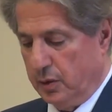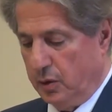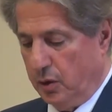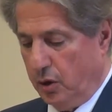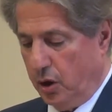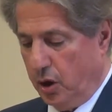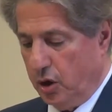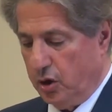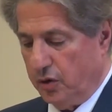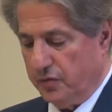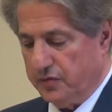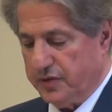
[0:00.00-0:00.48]

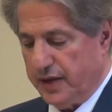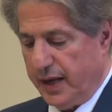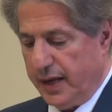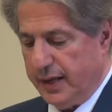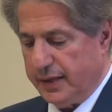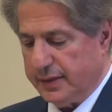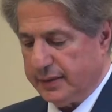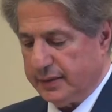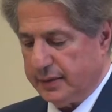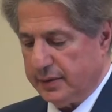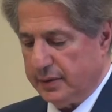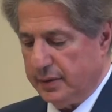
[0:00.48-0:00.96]
All of
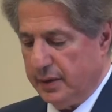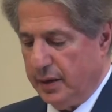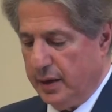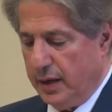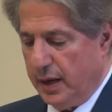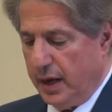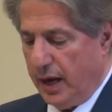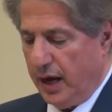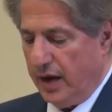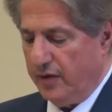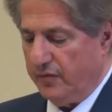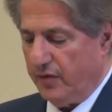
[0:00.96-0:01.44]
that
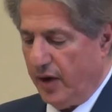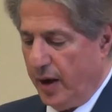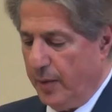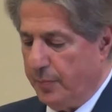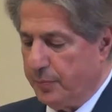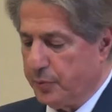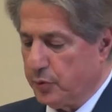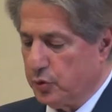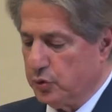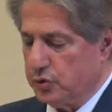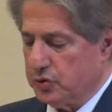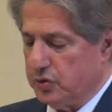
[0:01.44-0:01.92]
have
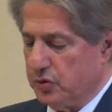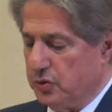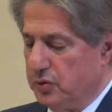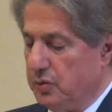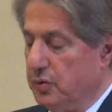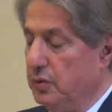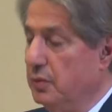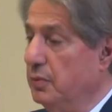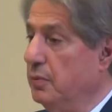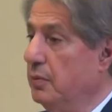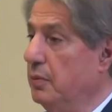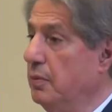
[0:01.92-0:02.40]

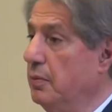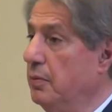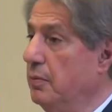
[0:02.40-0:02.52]
uprooted